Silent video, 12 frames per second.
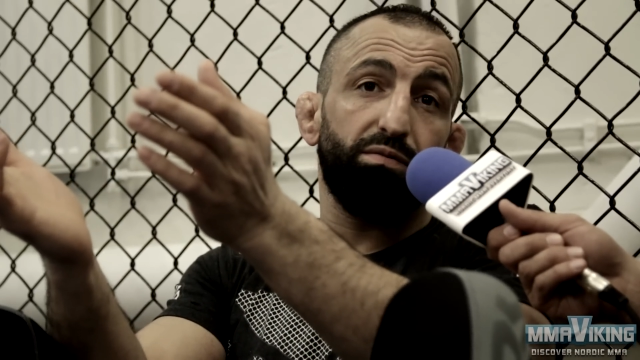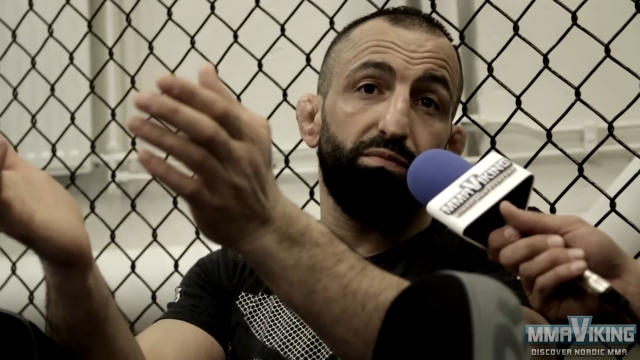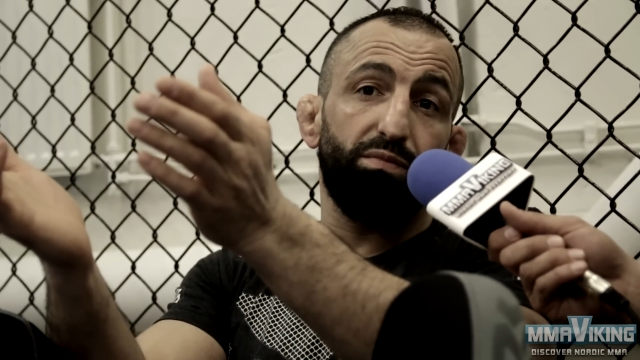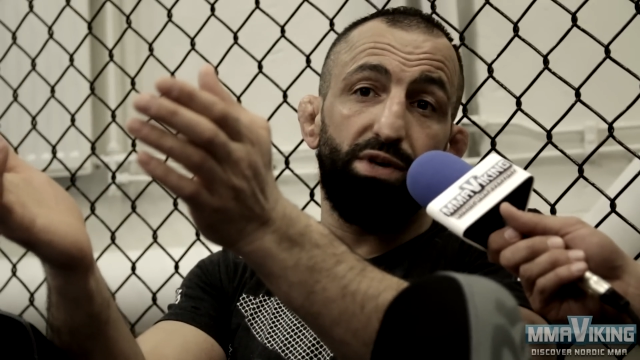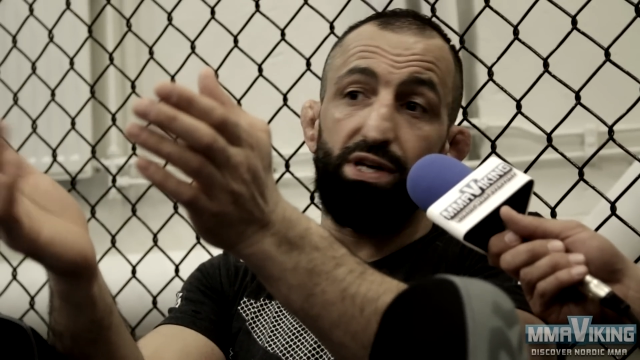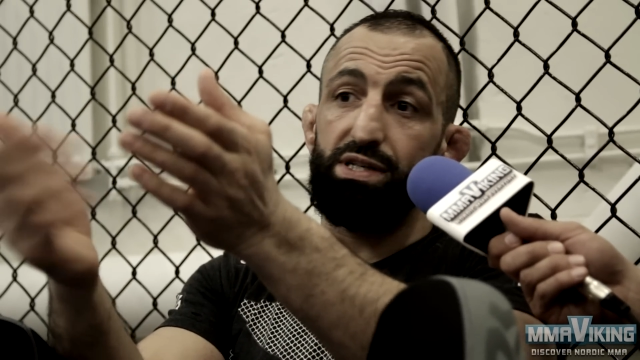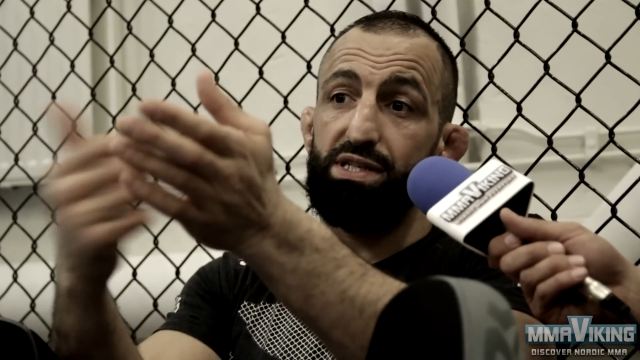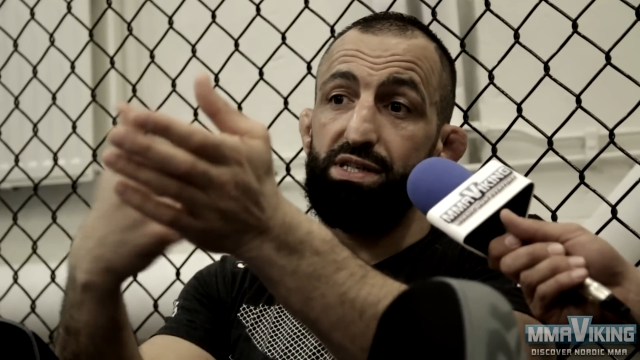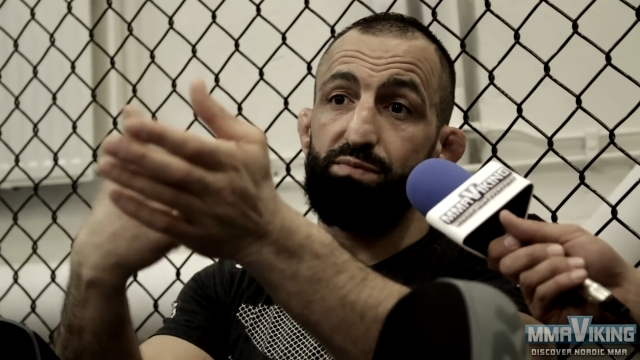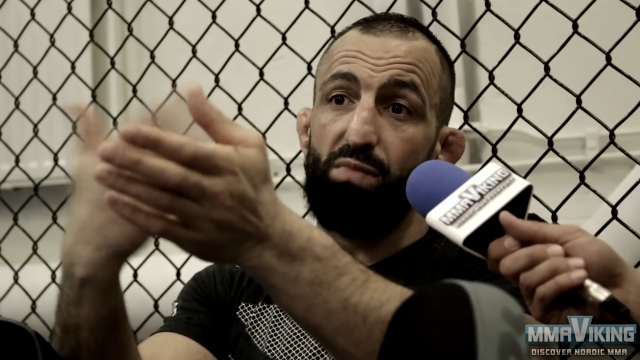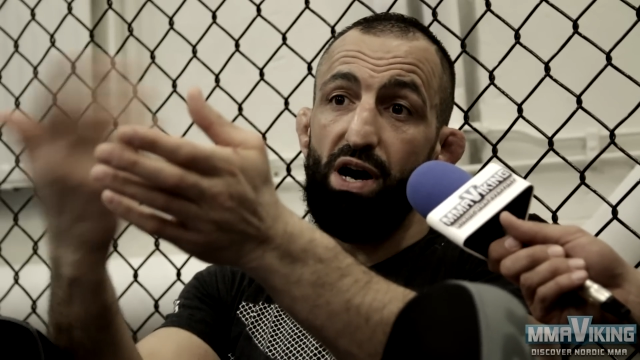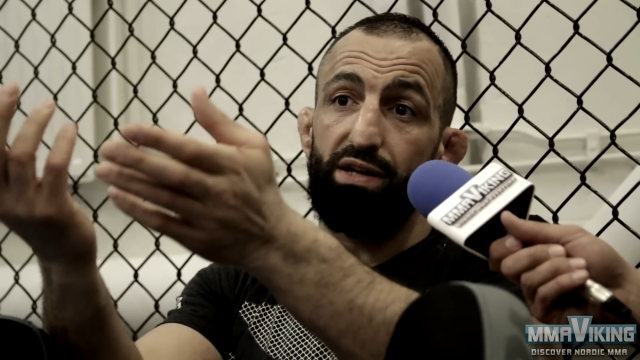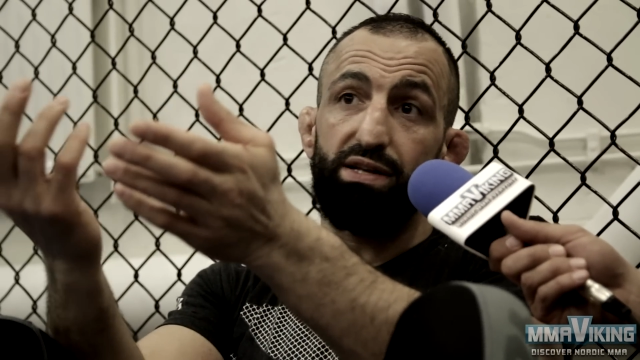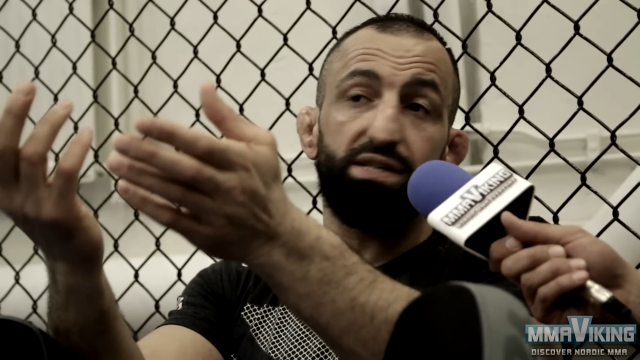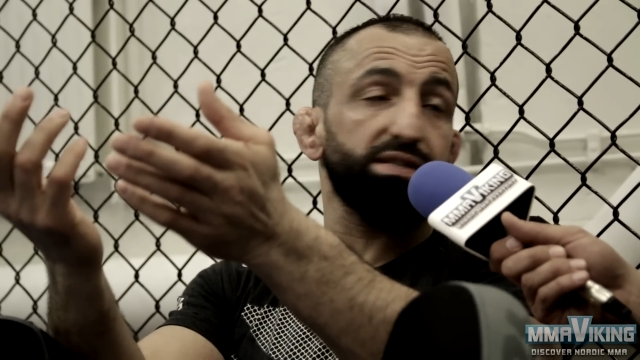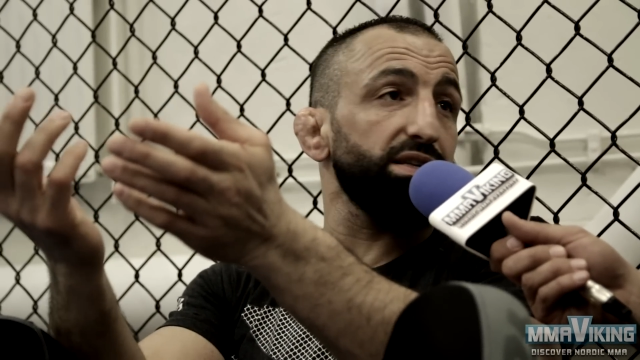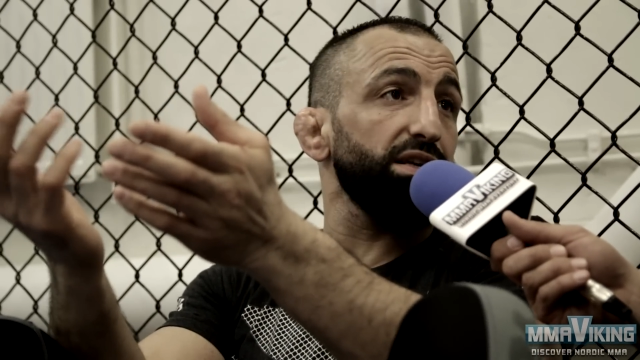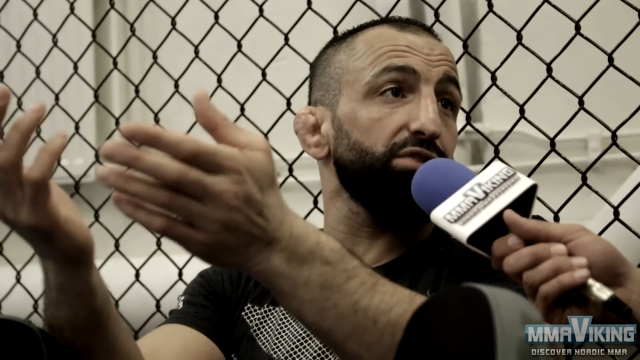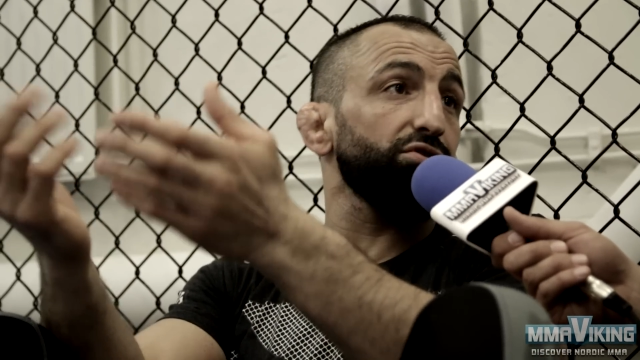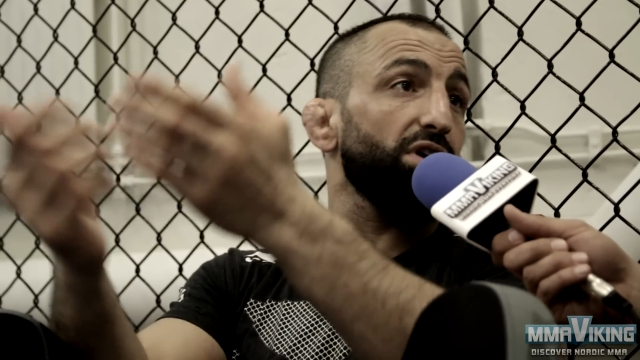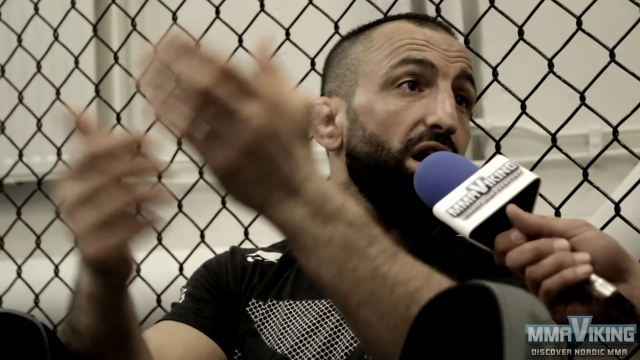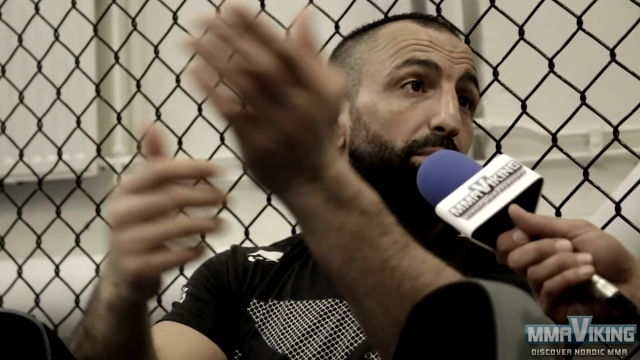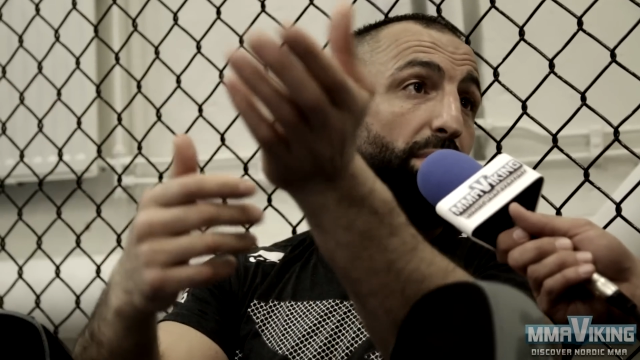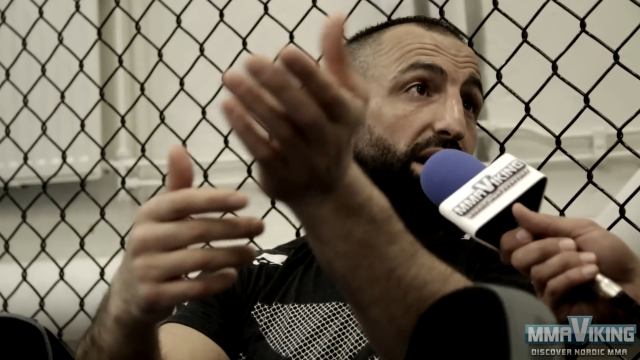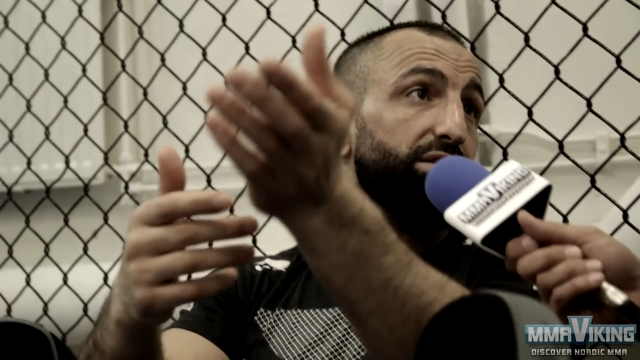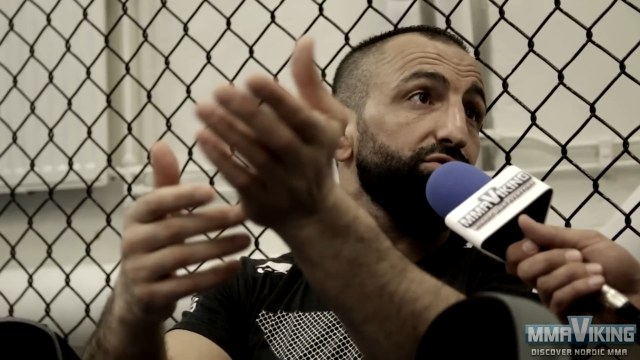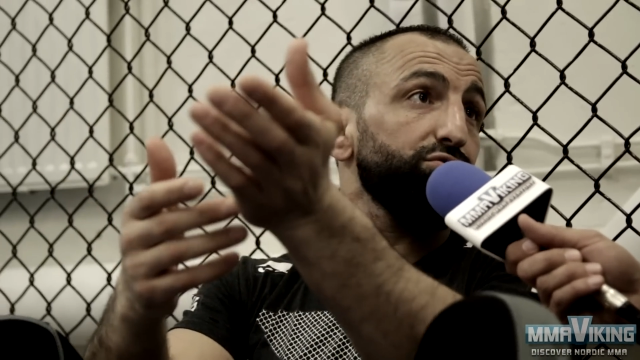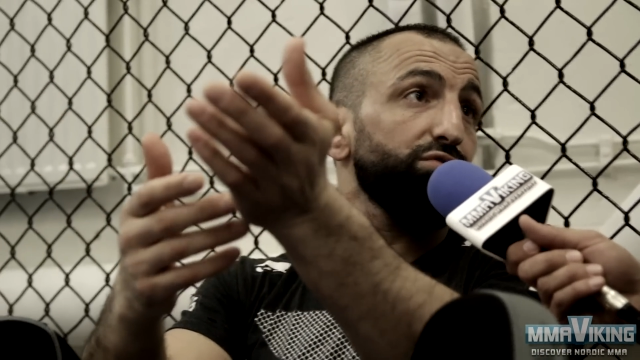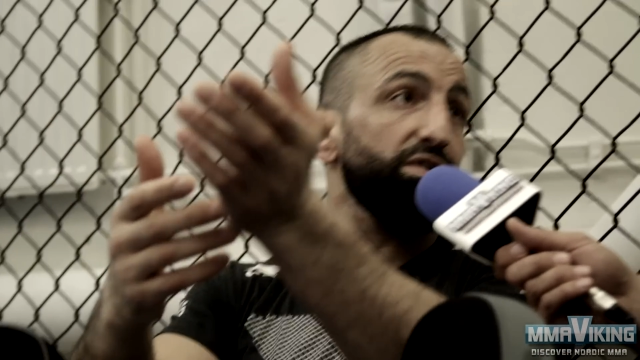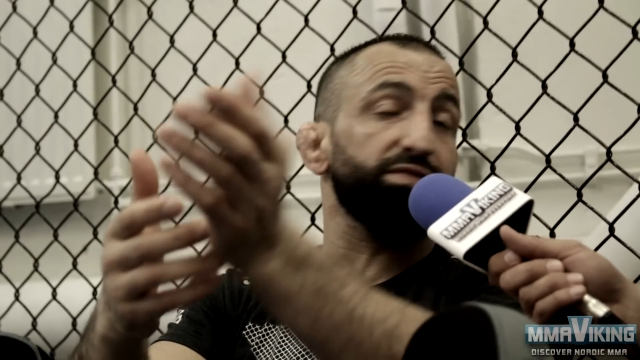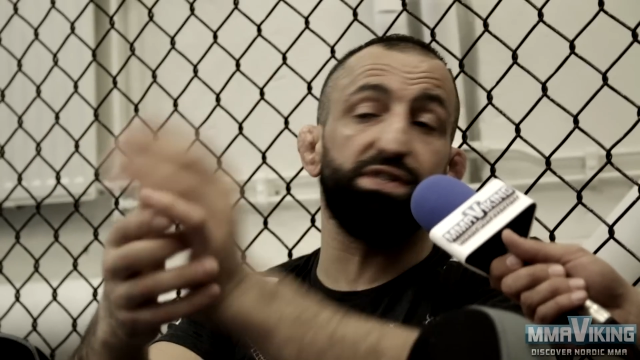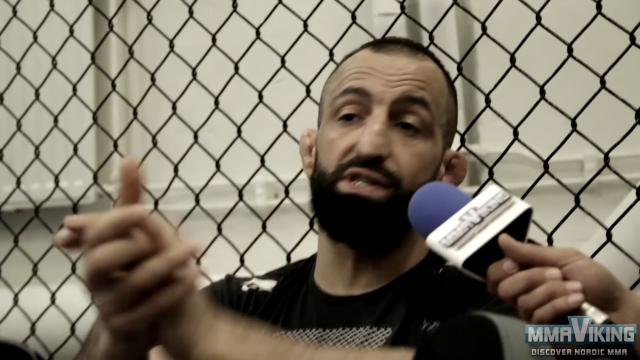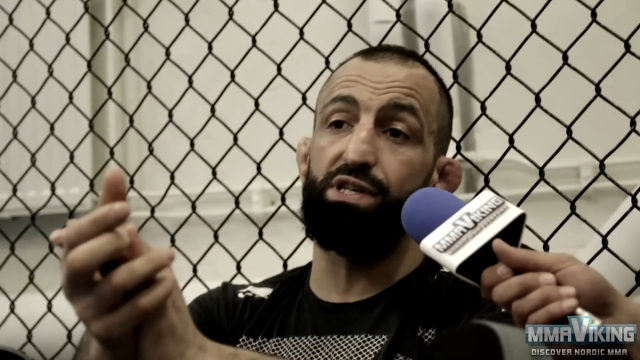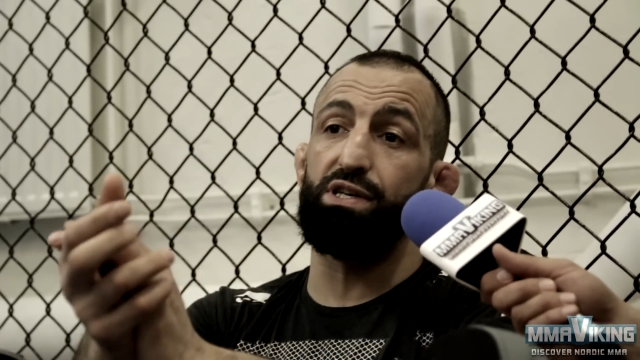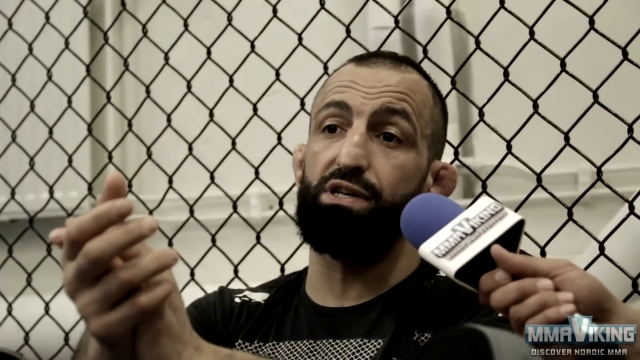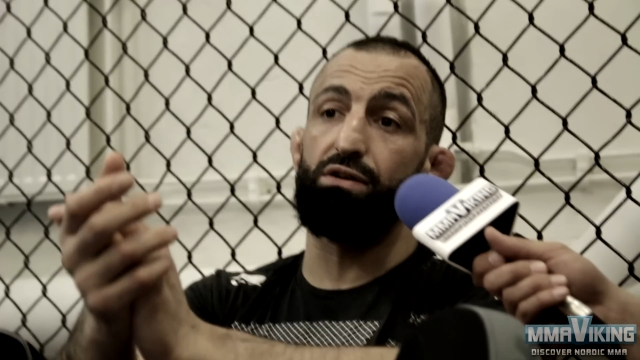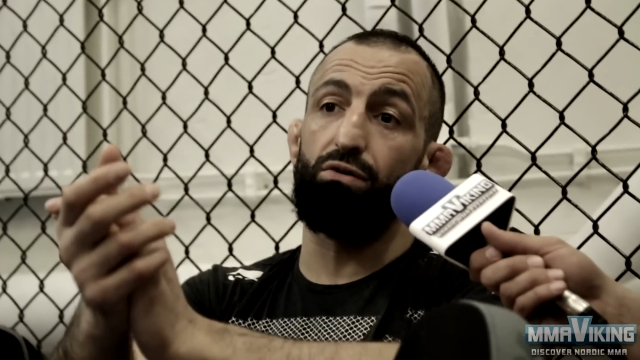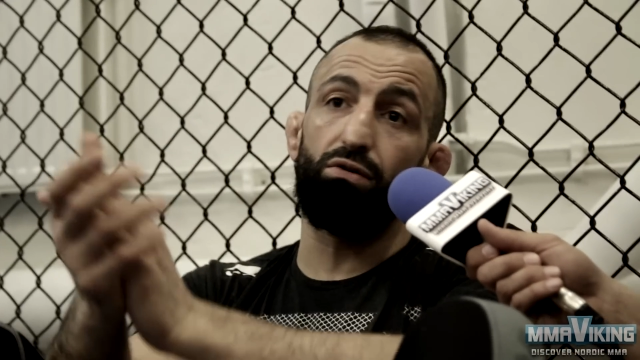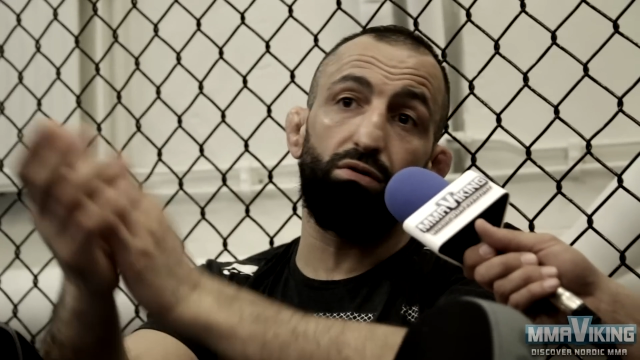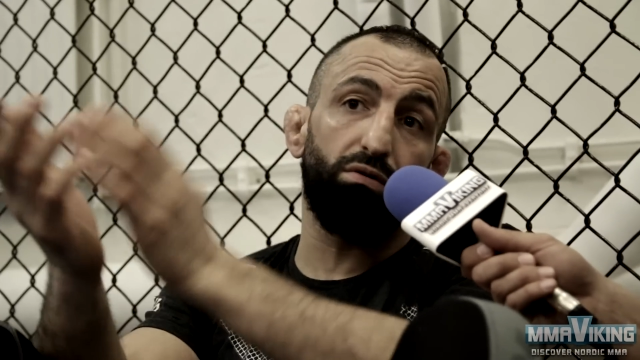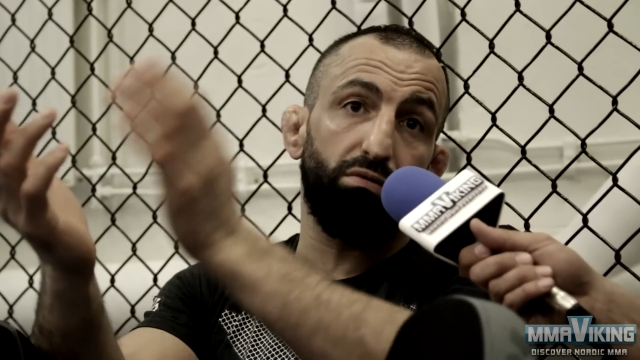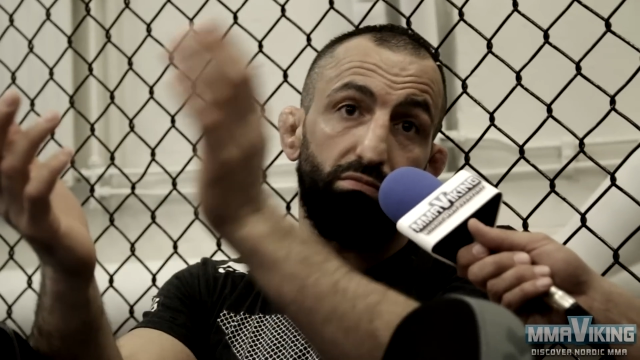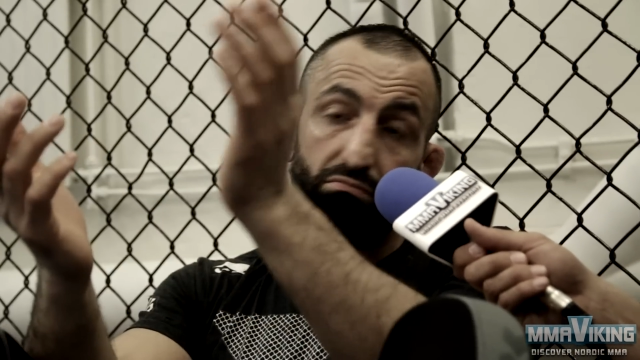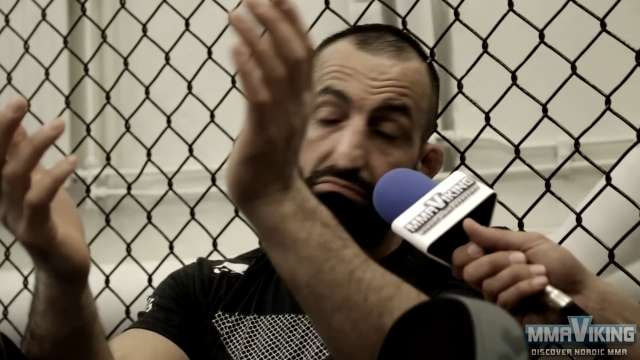means it's my destiny to come back to UFC or